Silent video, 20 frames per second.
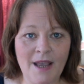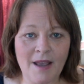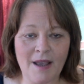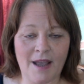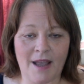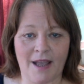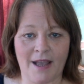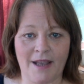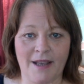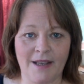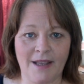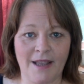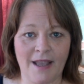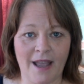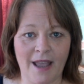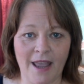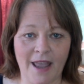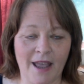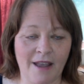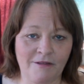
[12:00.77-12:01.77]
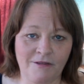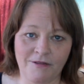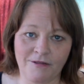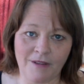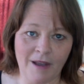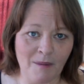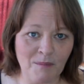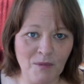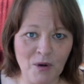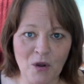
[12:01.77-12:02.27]

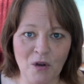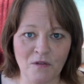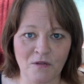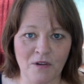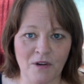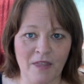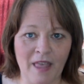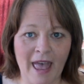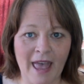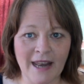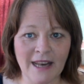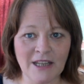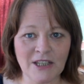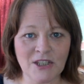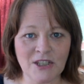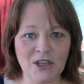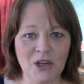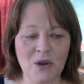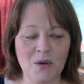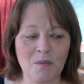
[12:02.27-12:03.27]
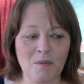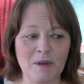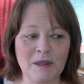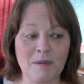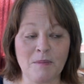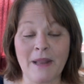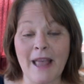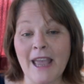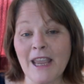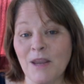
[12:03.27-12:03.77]
I'm known for that. And so, but
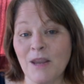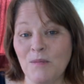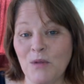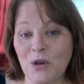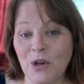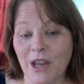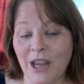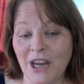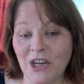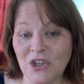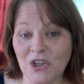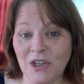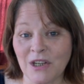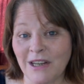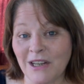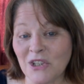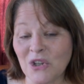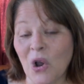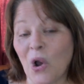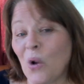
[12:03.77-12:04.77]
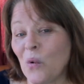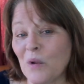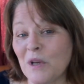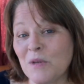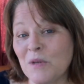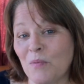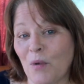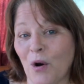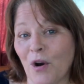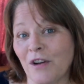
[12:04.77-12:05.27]
the plant communication is
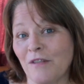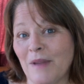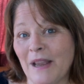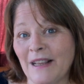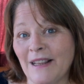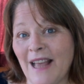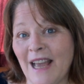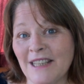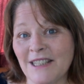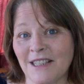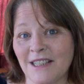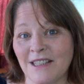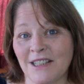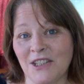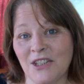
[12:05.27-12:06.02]
always part of my classes.